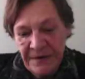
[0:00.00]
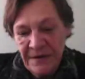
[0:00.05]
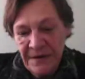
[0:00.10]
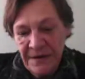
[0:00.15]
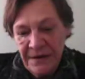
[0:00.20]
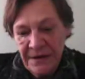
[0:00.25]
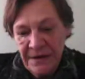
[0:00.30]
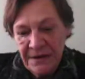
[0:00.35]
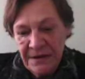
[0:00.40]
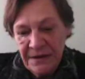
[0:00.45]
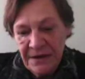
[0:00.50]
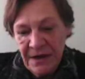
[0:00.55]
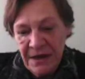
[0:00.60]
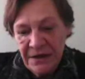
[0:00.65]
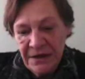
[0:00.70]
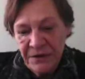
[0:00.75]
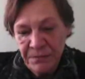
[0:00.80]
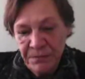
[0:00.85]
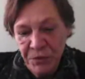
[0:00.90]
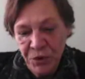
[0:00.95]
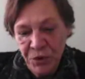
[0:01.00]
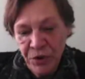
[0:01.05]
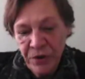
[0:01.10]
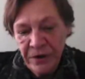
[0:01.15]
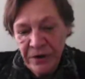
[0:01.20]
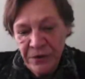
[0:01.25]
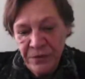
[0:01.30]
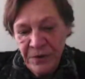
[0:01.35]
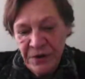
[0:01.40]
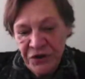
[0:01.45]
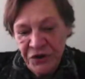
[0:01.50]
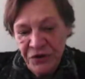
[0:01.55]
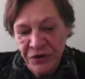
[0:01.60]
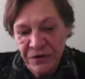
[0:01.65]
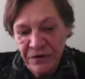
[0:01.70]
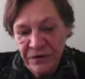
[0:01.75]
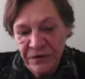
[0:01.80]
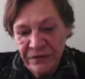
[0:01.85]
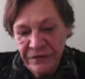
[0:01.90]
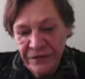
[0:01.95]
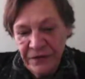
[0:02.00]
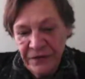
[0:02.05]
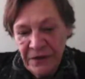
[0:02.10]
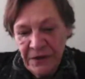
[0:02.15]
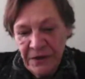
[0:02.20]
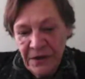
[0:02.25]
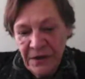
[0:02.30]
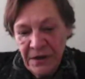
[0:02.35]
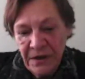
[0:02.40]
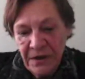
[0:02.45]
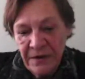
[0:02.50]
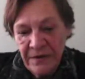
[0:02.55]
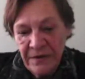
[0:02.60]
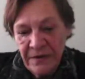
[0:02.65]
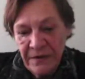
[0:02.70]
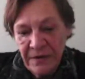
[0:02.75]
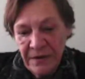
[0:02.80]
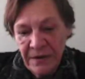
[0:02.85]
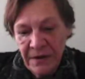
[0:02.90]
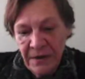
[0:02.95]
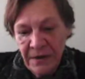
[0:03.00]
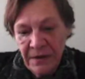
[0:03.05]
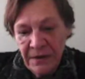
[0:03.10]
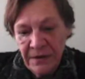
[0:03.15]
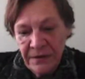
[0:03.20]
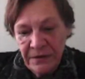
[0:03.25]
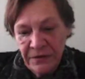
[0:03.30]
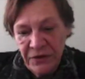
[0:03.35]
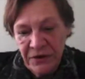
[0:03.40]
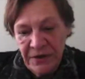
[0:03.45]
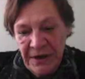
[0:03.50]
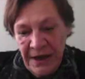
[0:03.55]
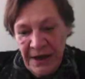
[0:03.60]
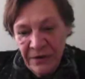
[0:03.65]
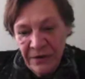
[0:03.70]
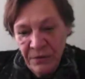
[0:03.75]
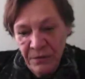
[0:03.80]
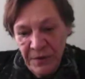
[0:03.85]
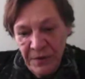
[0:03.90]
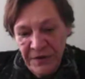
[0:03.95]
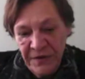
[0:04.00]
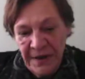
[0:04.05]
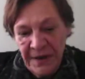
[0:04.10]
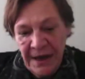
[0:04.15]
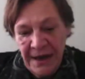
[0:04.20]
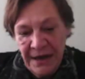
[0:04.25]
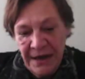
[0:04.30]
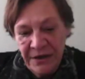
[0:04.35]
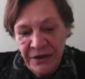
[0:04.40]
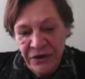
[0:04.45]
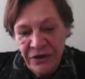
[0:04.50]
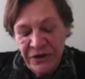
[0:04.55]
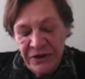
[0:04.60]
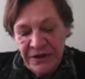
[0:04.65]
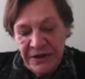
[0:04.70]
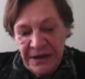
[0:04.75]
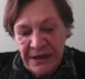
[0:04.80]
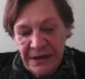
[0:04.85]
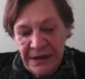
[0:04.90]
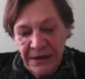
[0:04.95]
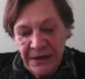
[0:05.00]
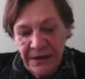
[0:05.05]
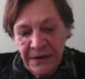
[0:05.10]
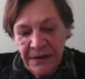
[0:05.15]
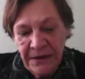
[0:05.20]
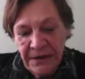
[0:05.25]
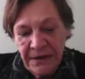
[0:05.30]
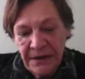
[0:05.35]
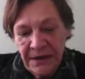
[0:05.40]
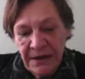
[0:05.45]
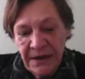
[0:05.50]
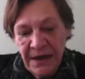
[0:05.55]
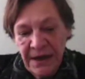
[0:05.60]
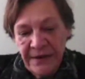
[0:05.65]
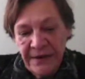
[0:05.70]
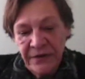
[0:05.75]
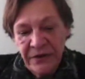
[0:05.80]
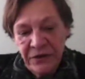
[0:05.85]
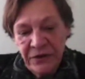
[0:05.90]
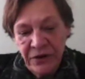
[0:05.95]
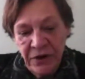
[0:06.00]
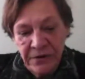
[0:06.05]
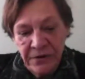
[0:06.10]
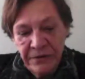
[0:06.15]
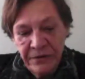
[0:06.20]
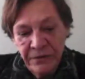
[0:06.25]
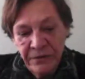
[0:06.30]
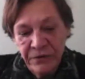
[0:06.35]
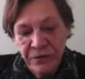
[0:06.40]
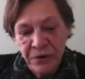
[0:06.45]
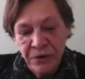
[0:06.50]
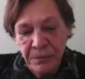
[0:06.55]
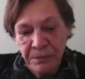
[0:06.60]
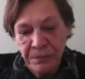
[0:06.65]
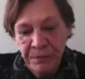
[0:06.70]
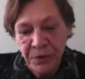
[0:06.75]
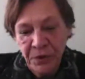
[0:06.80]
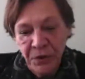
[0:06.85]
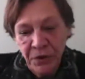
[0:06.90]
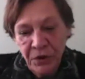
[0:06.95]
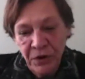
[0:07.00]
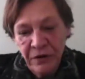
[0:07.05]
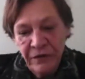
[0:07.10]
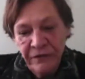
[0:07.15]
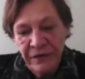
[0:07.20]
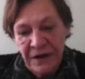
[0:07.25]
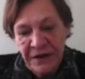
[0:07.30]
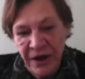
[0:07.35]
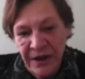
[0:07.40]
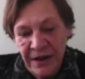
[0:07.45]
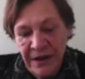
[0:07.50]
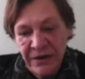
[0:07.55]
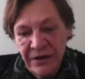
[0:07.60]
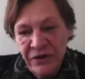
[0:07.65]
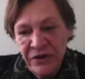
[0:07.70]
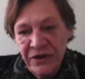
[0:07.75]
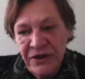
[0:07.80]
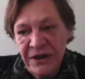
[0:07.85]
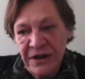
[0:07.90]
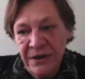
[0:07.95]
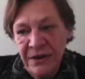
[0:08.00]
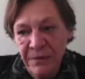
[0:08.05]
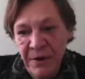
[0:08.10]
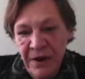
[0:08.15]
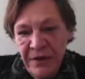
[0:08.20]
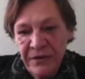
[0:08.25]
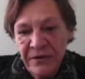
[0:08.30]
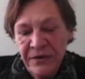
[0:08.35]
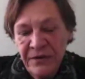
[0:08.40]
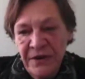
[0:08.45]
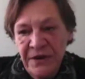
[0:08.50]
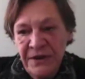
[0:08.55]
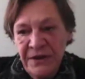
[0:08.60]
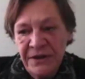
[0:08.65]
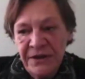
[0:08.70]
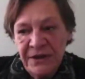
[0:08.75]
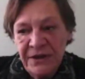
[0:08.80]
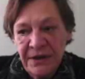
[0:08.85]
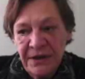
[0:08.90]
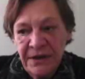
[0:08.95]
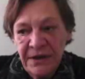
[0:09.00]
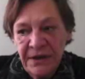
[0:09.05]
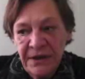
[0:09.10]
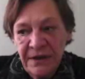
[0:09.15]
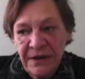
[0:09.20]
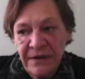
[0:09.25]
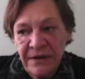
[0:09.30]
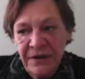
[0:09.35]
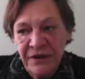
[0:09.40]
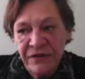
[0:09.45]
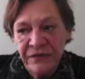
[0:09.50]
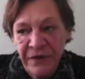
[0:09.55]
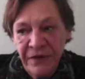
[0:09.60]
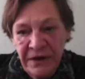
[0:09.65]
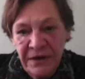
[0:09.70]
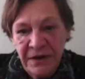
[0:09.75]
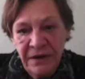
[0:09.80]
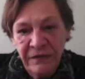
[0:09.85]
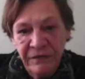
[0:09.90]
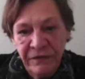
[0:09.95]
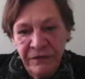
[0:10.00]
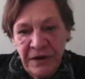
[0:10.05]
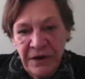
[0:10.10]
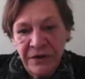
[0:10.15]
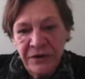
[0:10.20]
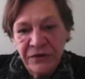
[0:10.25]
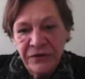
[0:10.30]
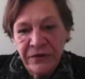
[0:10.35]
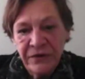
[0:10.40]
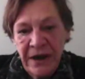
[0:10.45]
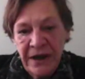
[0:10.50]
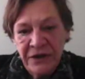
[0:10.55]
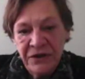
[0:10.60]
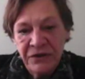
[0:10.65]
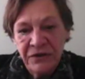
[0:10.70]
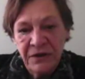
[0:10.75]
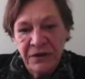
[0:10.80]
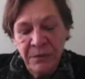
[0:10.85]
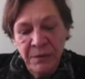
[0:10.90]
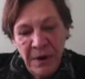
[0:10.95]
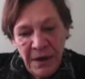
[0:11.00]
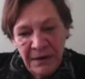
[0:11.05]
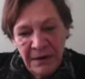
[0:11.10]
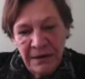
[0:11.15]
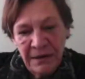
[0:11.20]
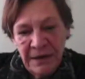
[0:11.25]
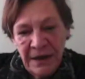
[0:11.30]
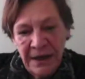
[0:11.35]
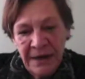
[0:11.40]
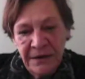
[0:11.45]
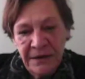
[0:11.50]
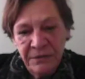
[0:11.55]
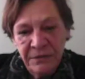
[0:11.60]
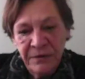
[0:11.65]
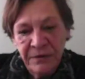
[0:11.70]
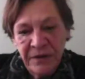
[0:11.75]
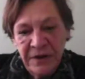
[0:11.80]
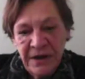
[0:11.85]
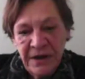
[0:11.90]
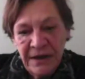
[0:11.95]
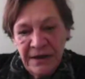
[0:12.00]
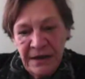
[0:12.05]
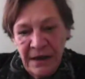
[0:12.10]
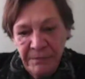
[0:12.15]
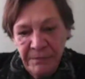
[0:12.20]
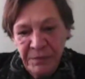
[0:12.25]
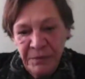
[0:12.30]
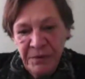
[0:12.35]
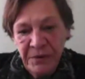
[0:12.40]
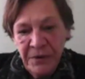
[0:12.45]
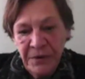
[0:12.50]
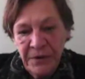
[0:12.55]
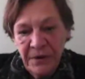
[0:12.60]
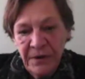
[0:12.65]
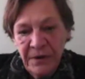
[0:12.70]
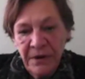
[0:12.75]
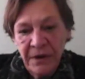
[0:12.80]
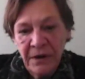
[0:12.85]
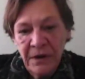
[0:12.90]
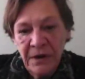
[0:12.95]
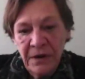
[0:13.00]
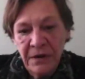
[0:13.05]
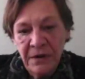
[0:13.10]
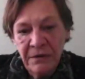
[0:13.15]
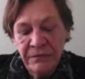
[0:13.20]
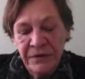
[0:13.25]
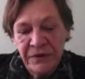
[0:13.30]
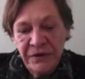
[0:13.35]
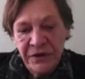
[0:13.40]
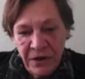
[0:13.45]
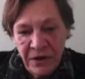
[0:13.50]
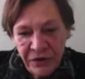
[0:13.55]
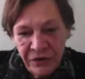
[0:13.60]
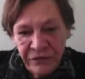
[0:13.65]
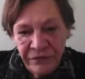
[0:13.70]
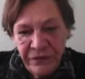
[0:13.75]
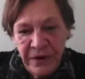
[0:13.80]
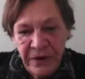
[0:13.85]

Um, I think it's, it's more a question of uh, uh, together with the agency and the donor group of checking to see whether these these funding flows are actually well aligned with the CAADP uh, results